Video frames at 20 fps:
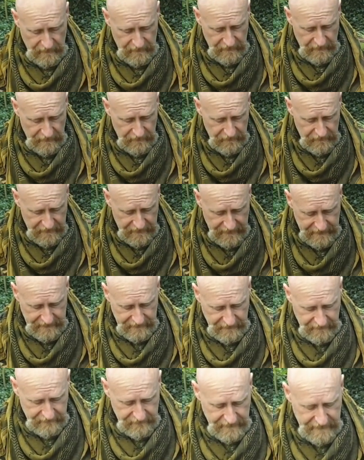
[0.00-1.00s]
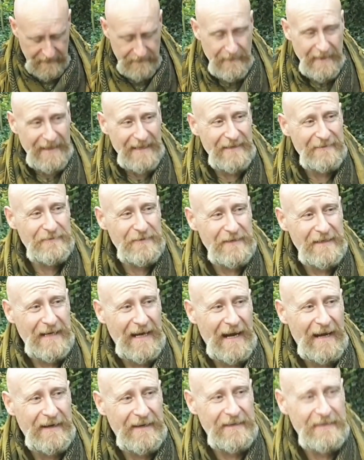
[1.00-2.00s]
another thing that I recommend, if you're
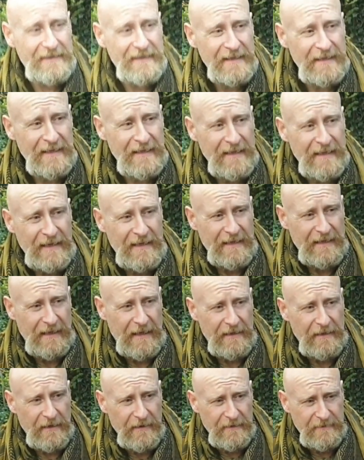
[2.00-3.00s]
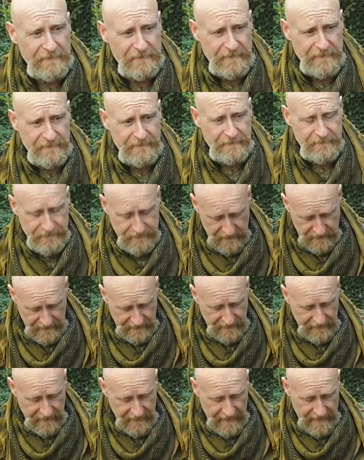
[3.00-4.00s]
carrying a knife
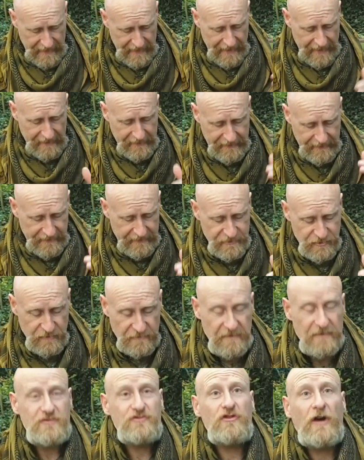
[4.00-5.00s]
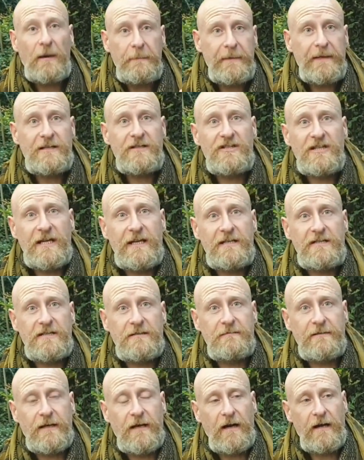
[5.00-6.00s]
in just a drop-in sheath, shall
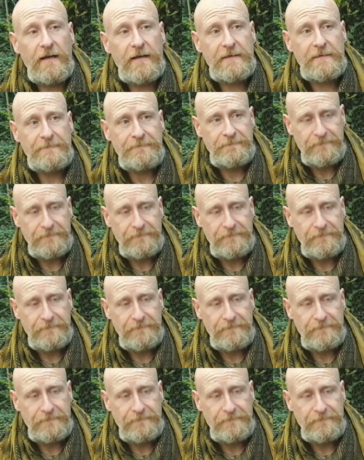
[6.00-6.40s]
we call it,